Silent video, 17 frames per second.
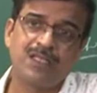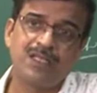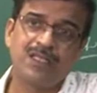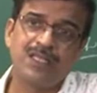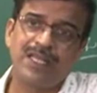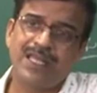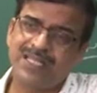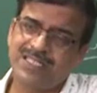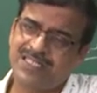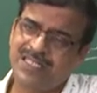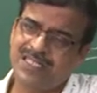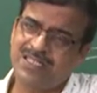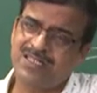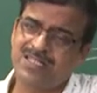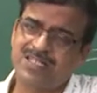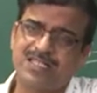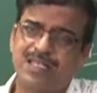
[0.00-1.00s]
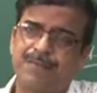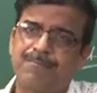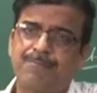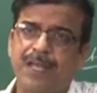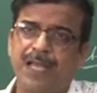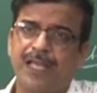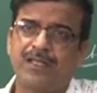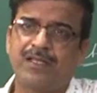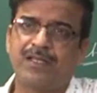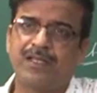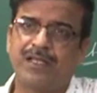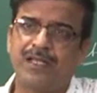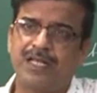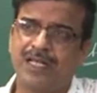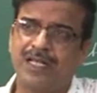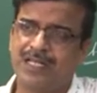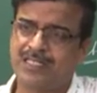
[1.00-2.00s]
Exactly the same manner,
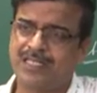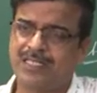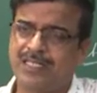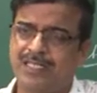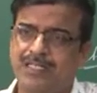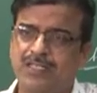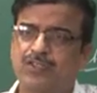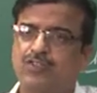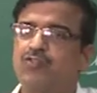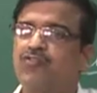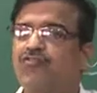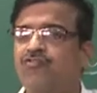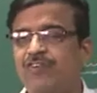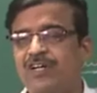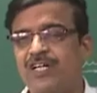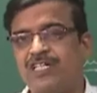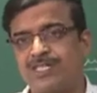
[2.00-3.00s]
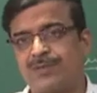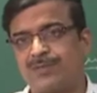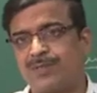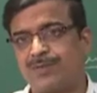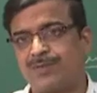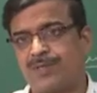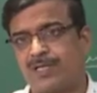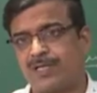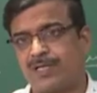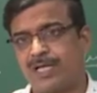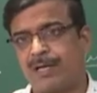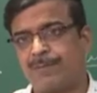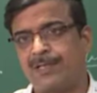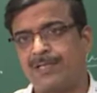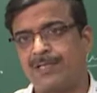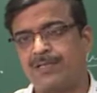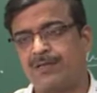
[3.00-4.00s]
let us say there are the two fields of the product. I
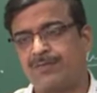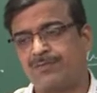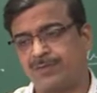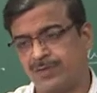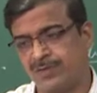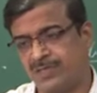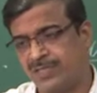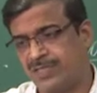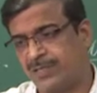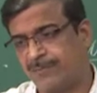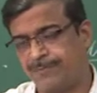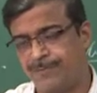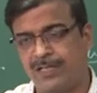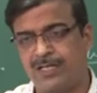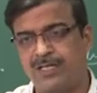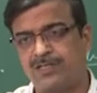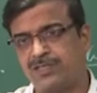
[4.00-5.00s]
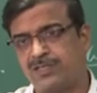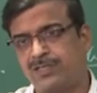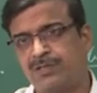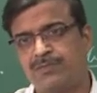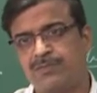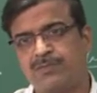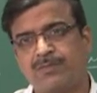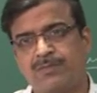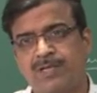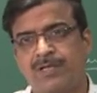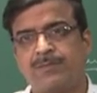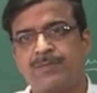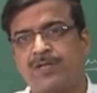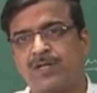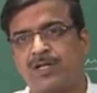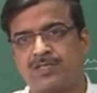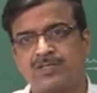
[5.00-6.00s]
mean the beta field achi and
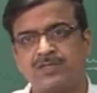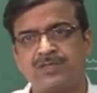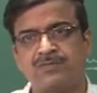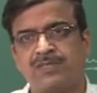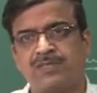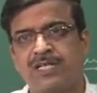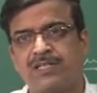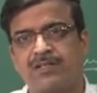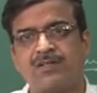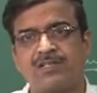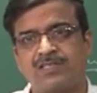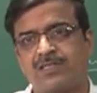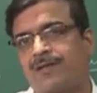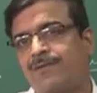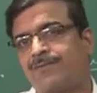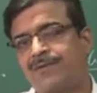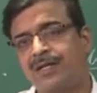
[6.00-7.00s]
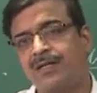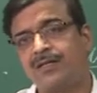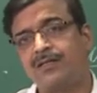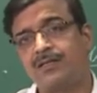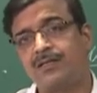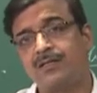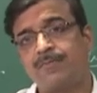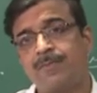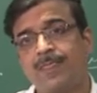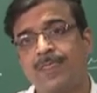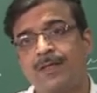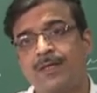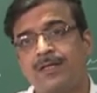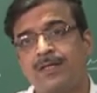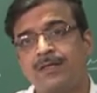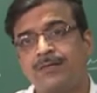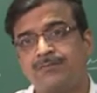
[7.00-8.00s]
productions, agricultural field.
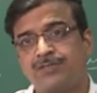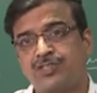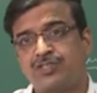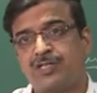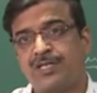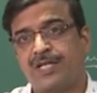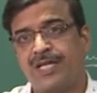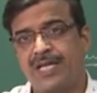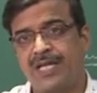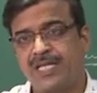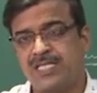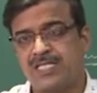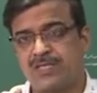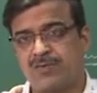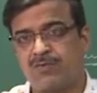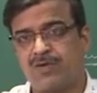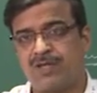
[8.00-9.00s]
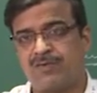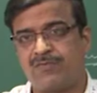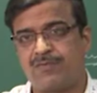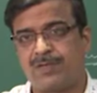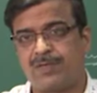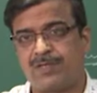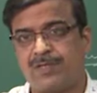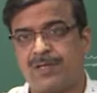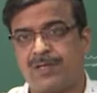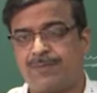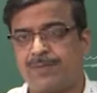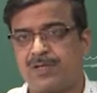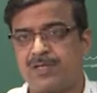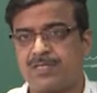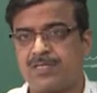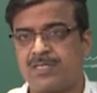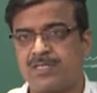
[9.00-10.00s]
Mr. A is the one particular
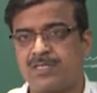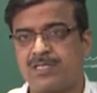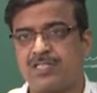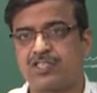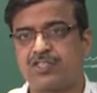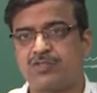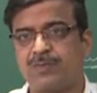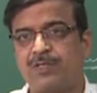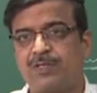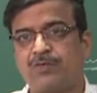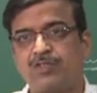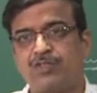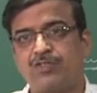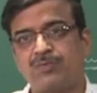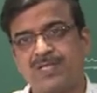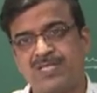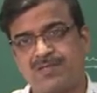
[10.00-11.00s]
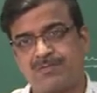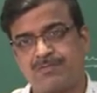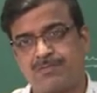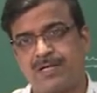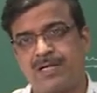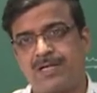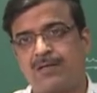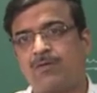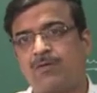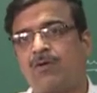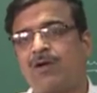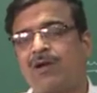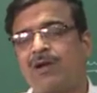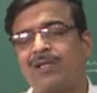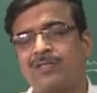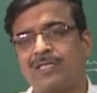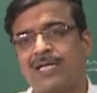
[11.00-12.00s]
person, he is to be going to be spread
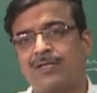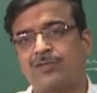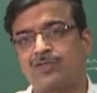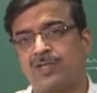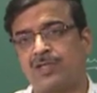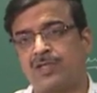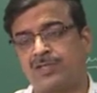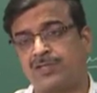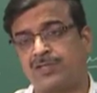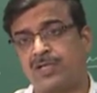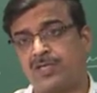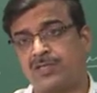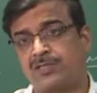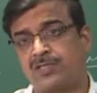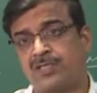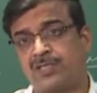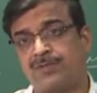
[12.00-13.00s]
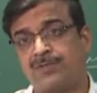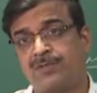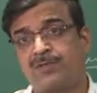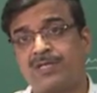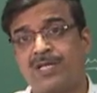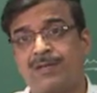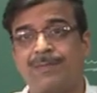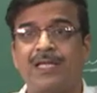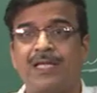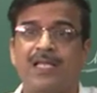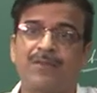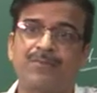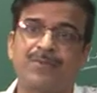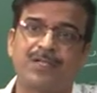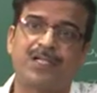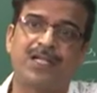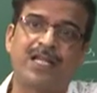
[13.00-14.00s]
all sides, all sort of your chemical
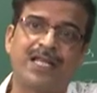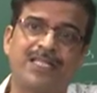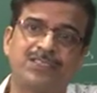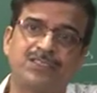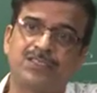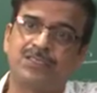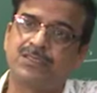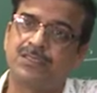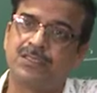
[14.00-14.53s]
fertilizers,